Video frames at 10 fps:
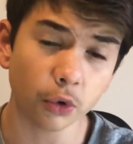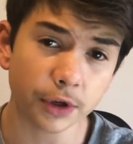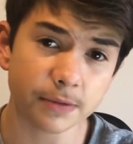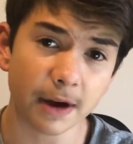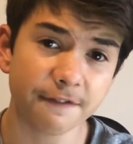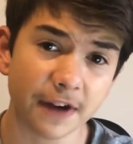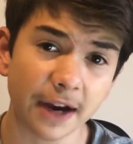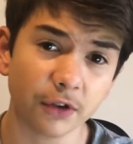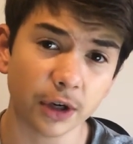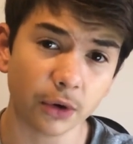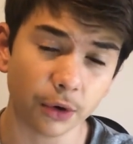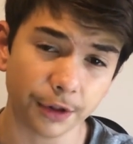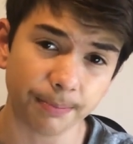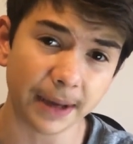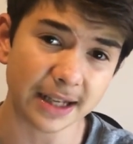who is my favourite or
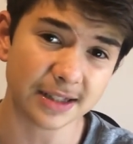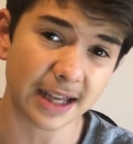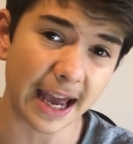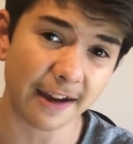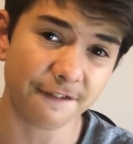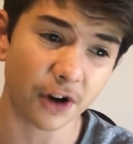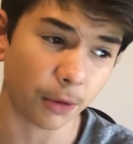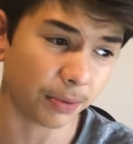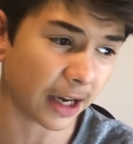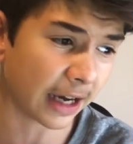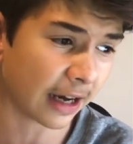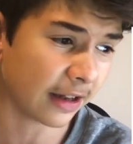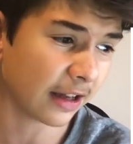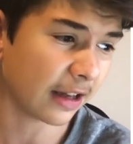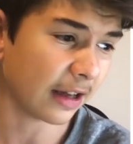the best AFL player.
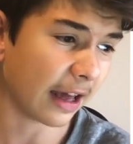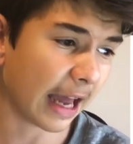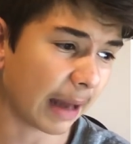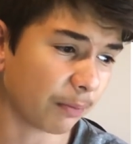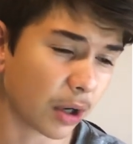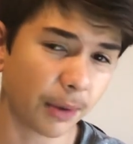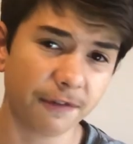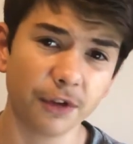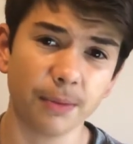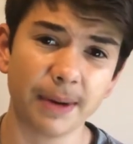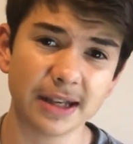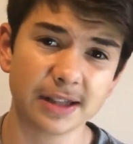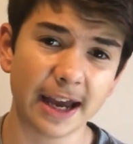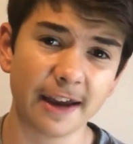And probably for the best